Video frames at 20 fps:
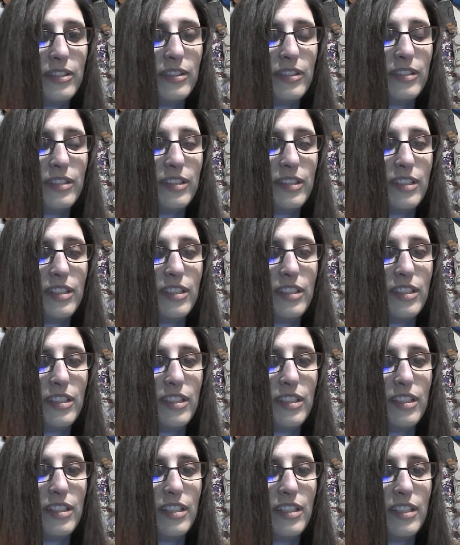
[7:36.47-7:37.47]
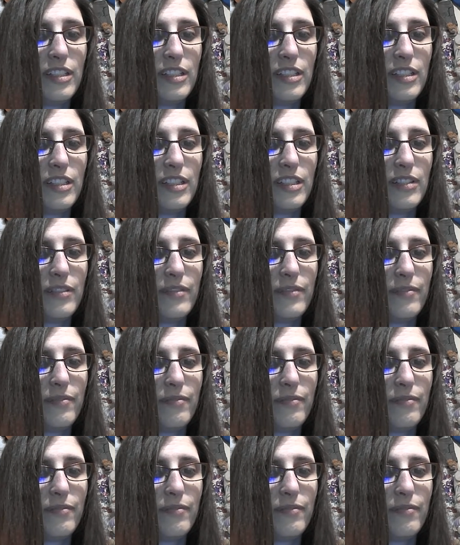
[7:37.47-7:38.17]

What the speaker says: [no speech]